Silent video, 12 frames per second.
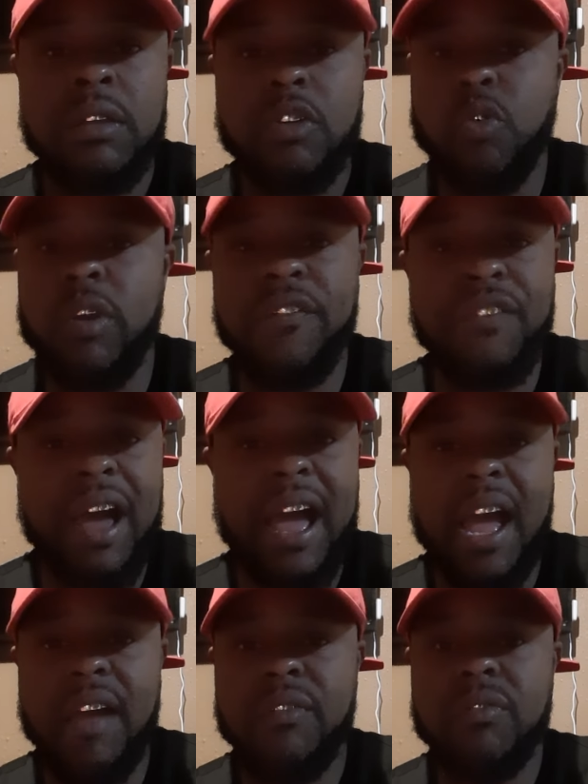
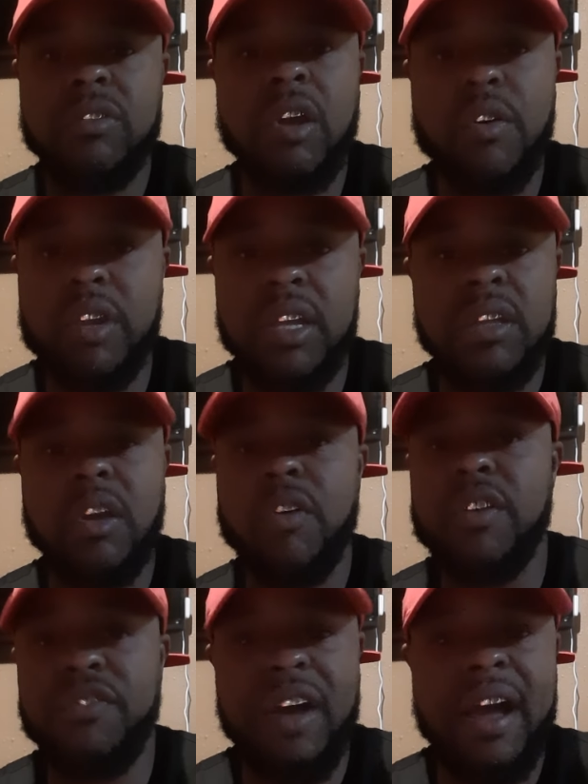25, 30,
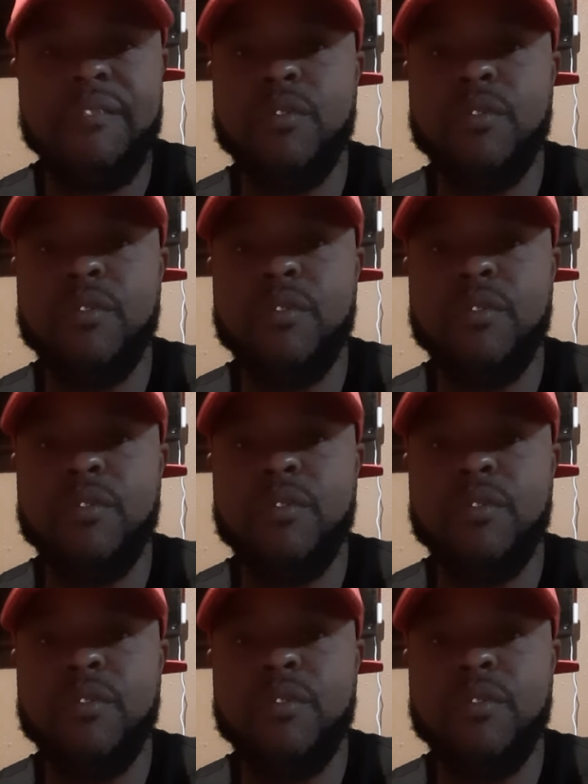35,